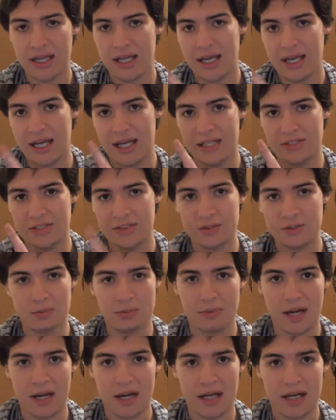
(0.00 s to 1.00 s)
and
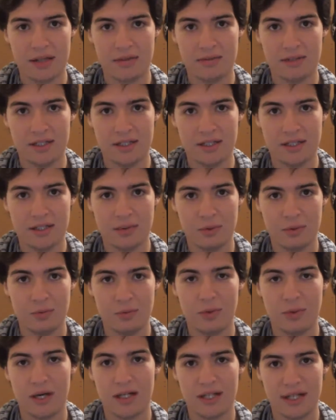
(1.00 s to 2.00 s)
Superman, we
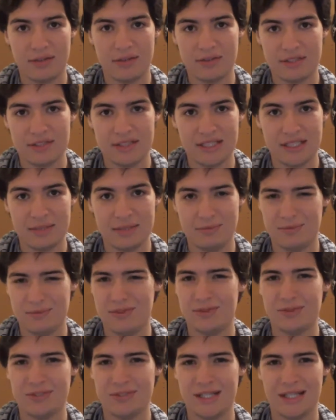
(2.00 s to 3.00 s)
rarely ever see him
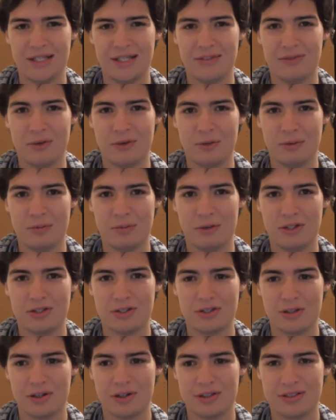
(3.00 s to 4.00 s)
use any form of
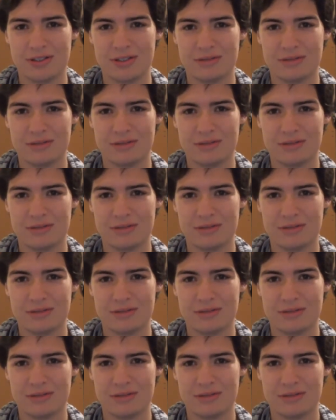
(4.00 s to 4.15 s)
martial arts.